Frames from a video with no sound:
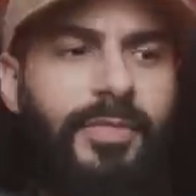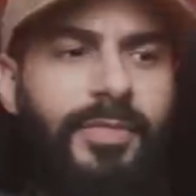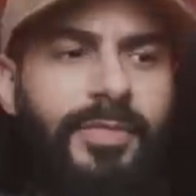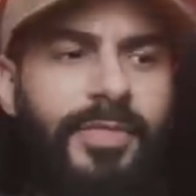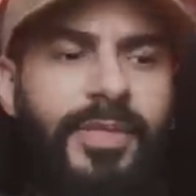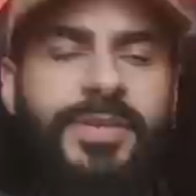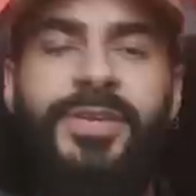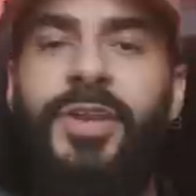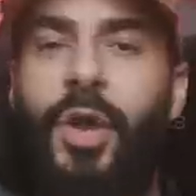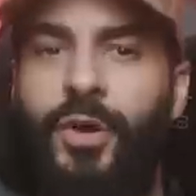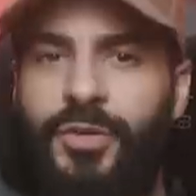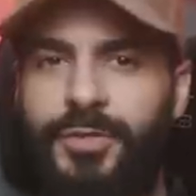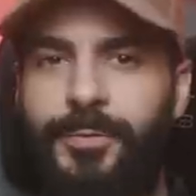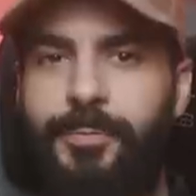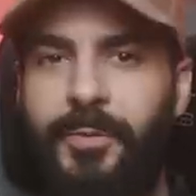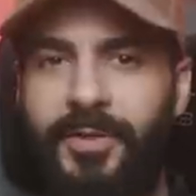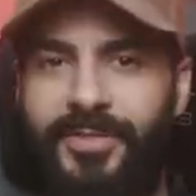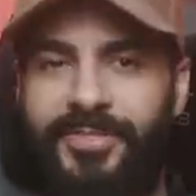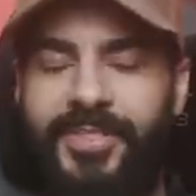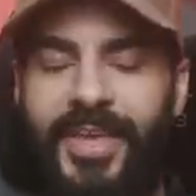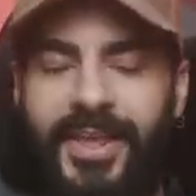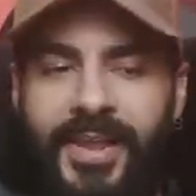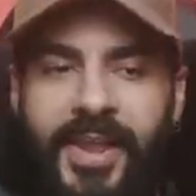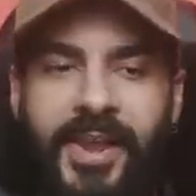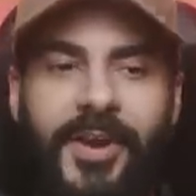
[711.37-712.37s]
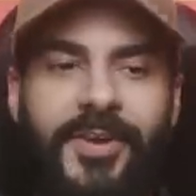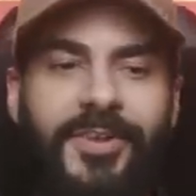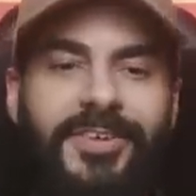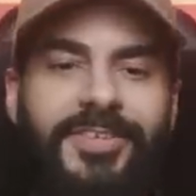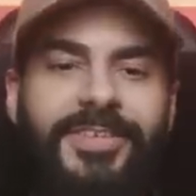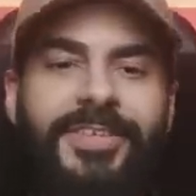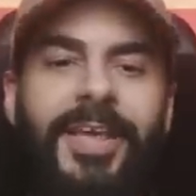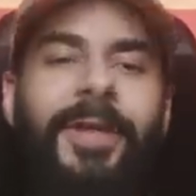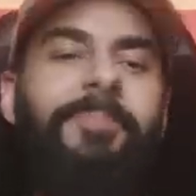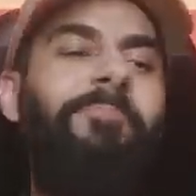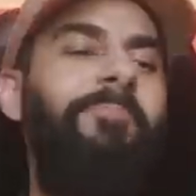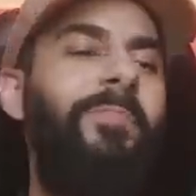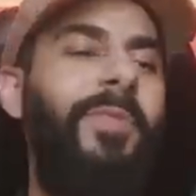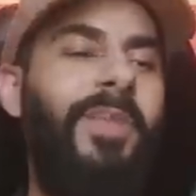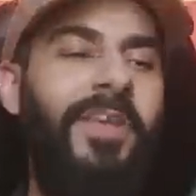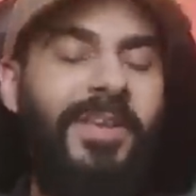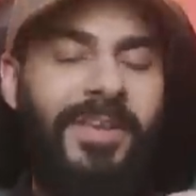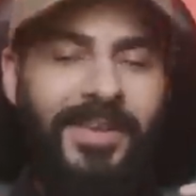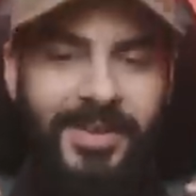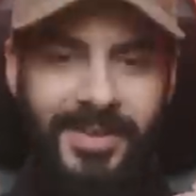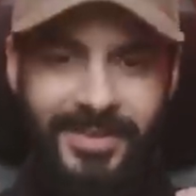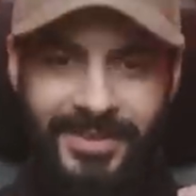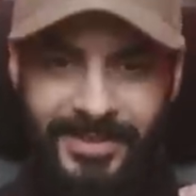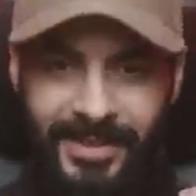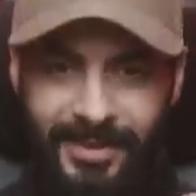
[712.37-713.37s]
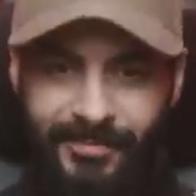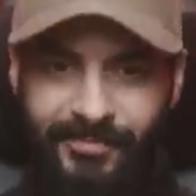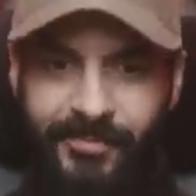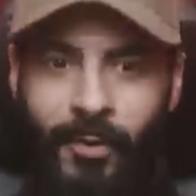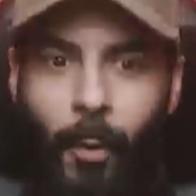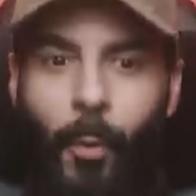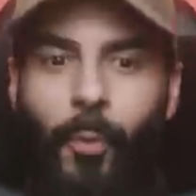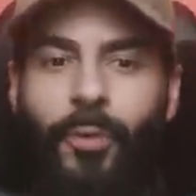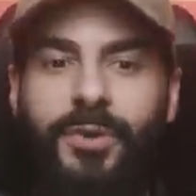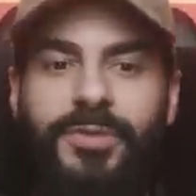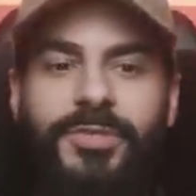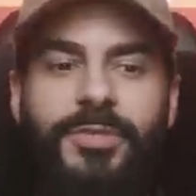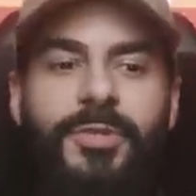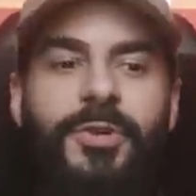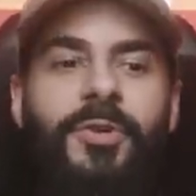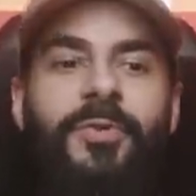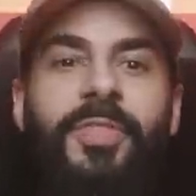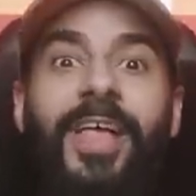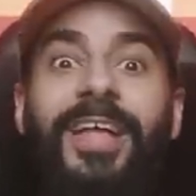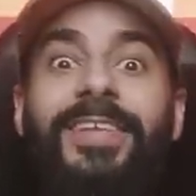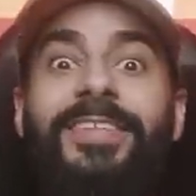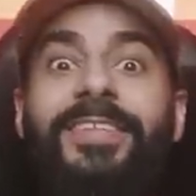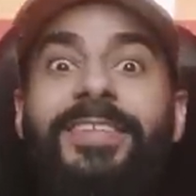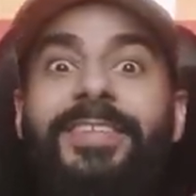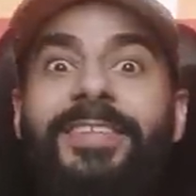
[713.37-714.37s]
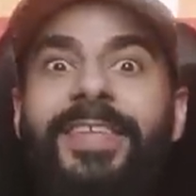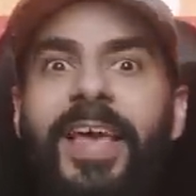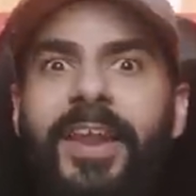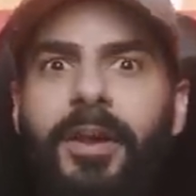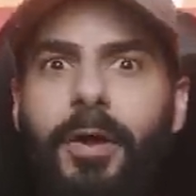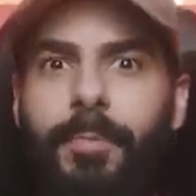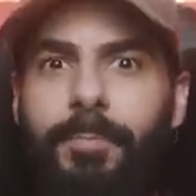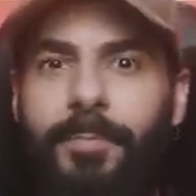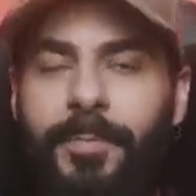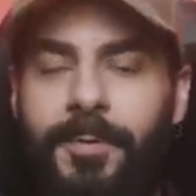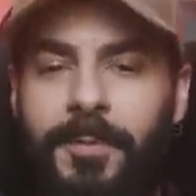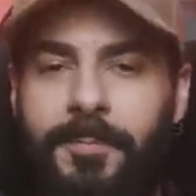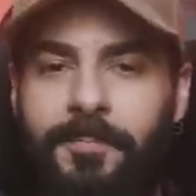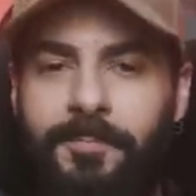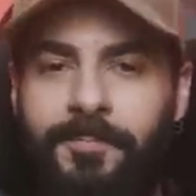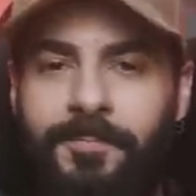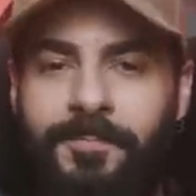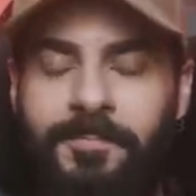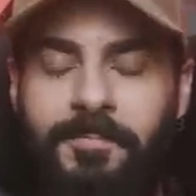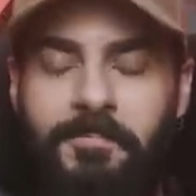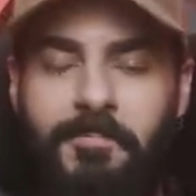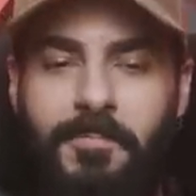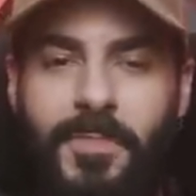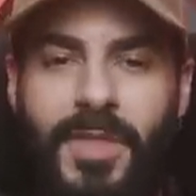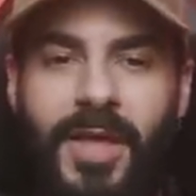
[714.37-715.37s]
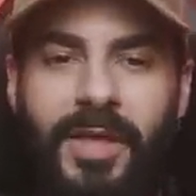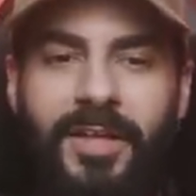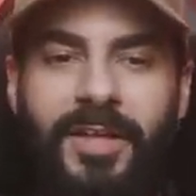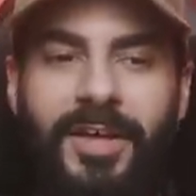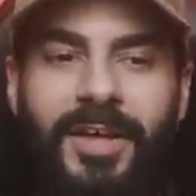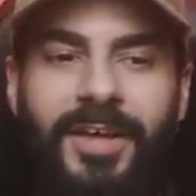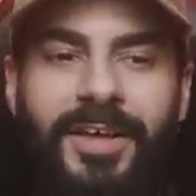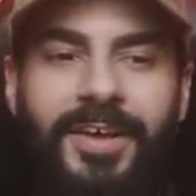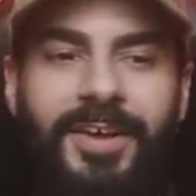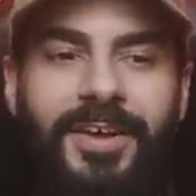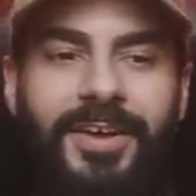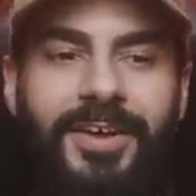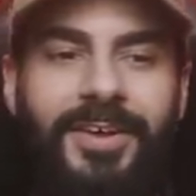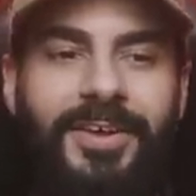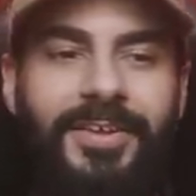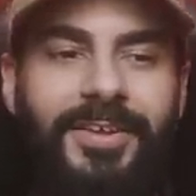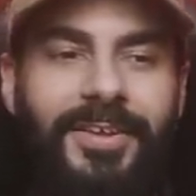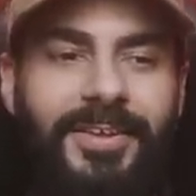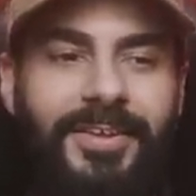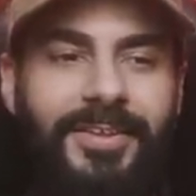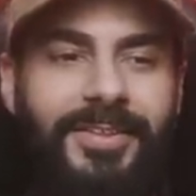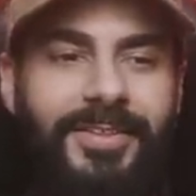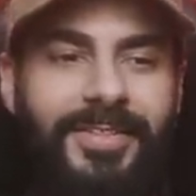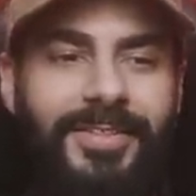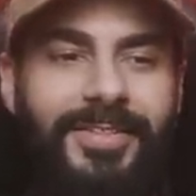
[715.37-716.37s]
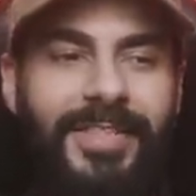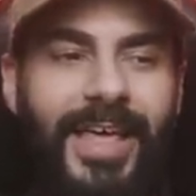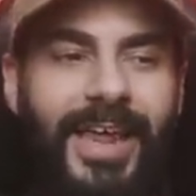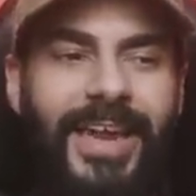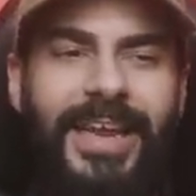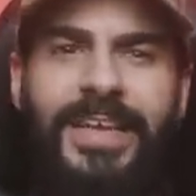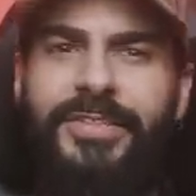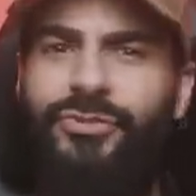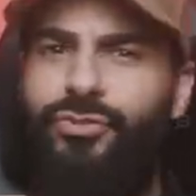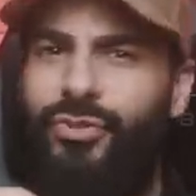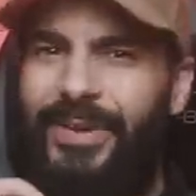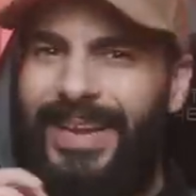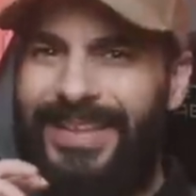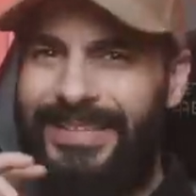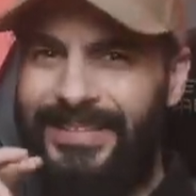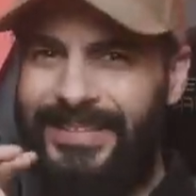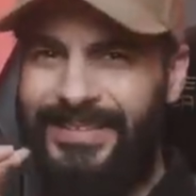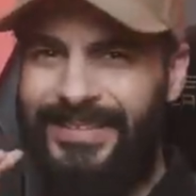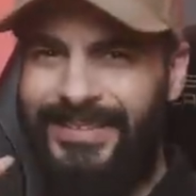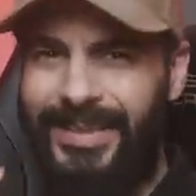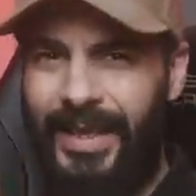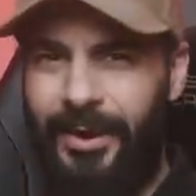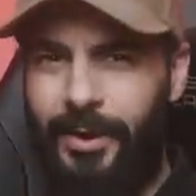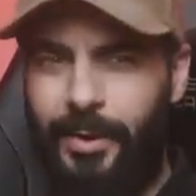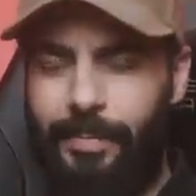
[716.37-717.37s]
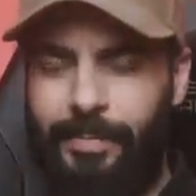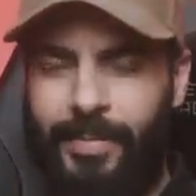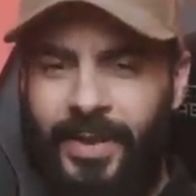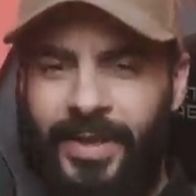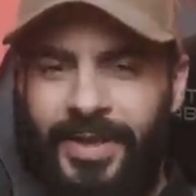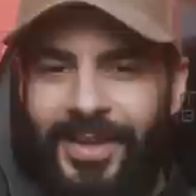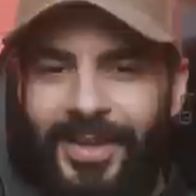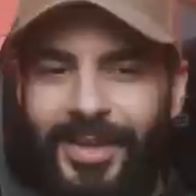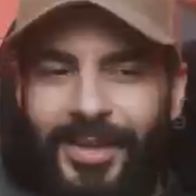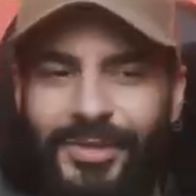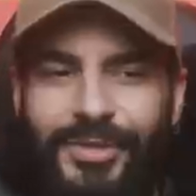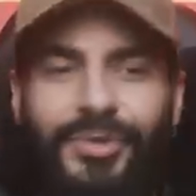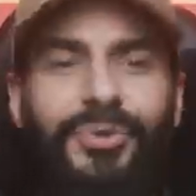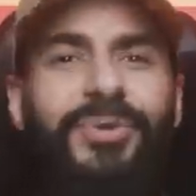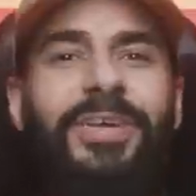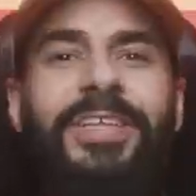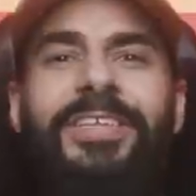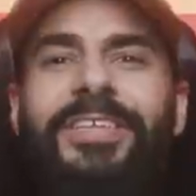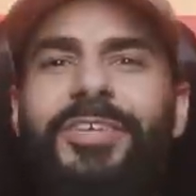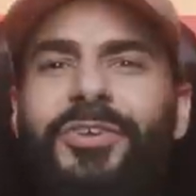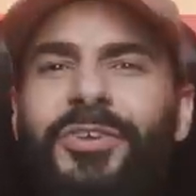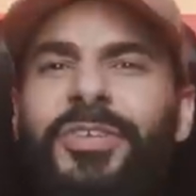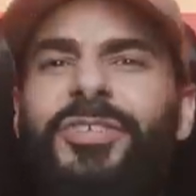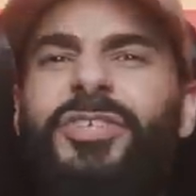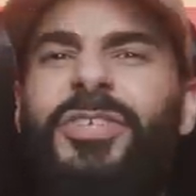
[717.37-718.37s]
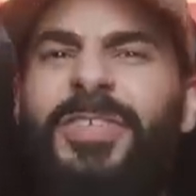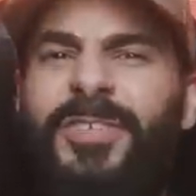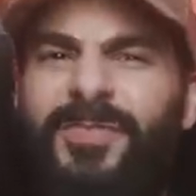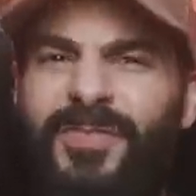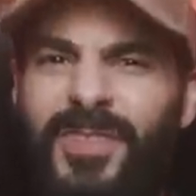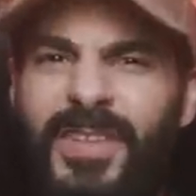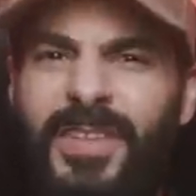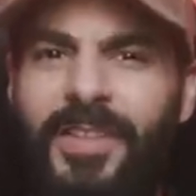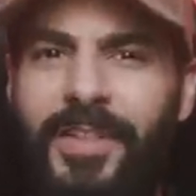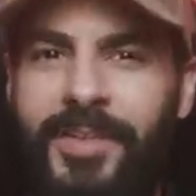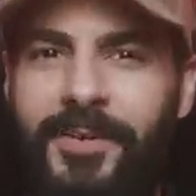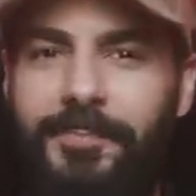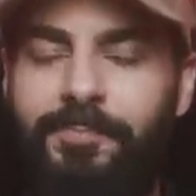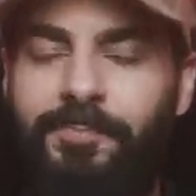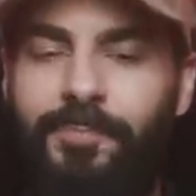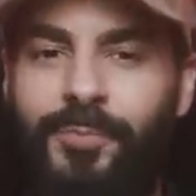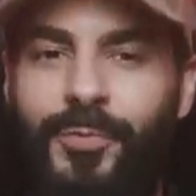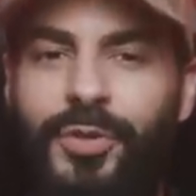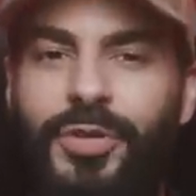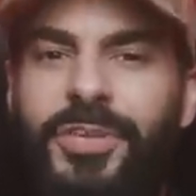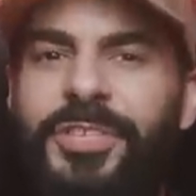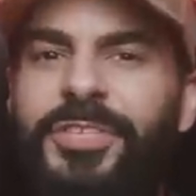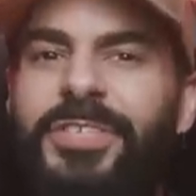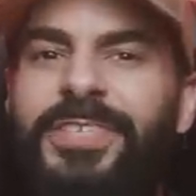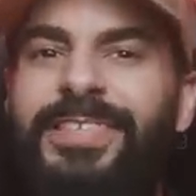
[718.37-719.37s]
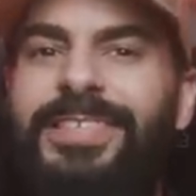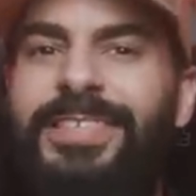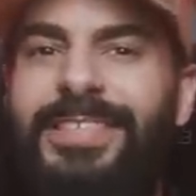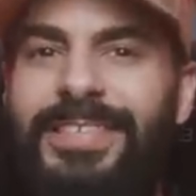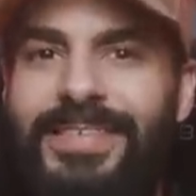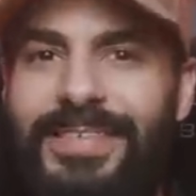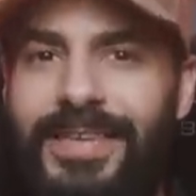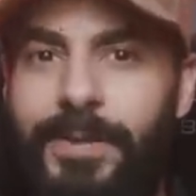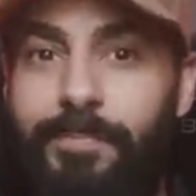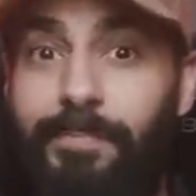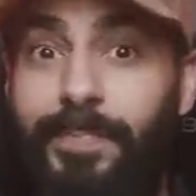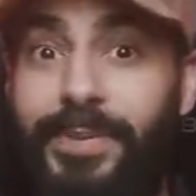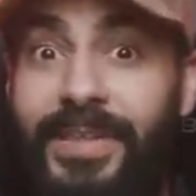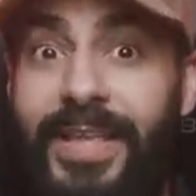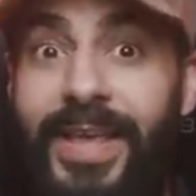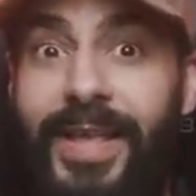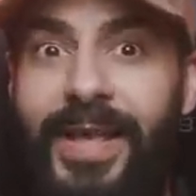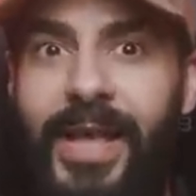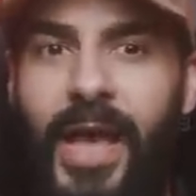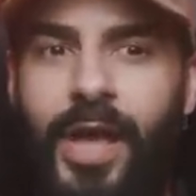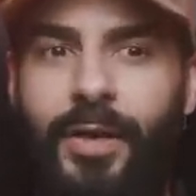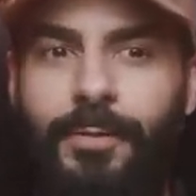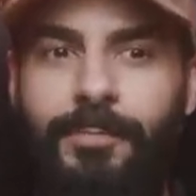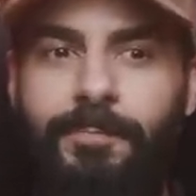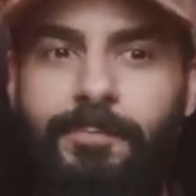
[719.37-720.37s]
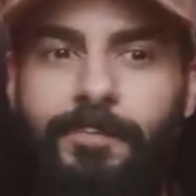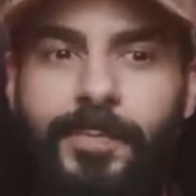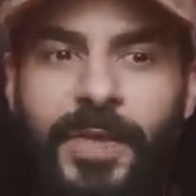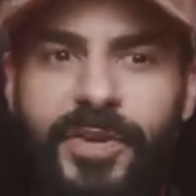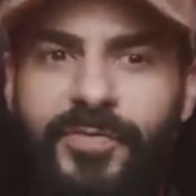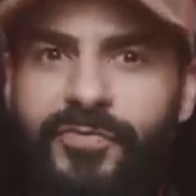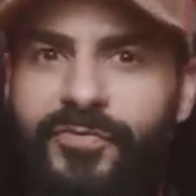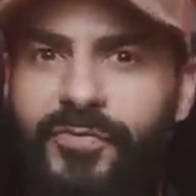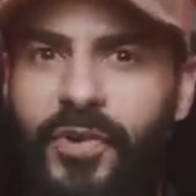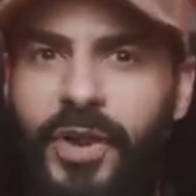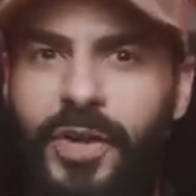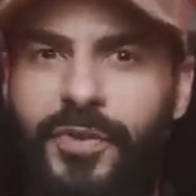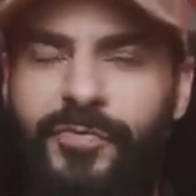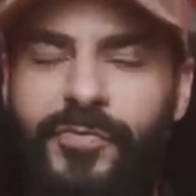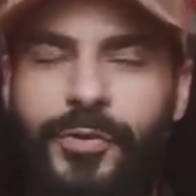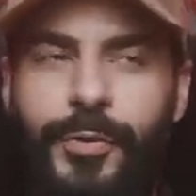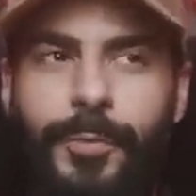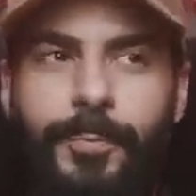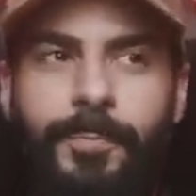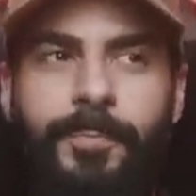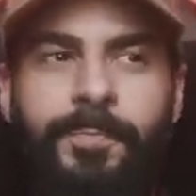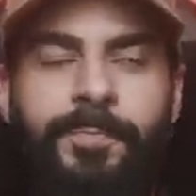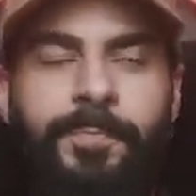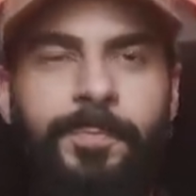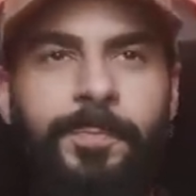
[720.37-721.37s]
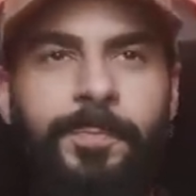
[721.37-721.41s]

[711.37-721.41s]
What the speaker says: The noticeable thing here is that, of course, you know, that setup, that intricate setup, you could just feel it. You could just see it playing out in front of you.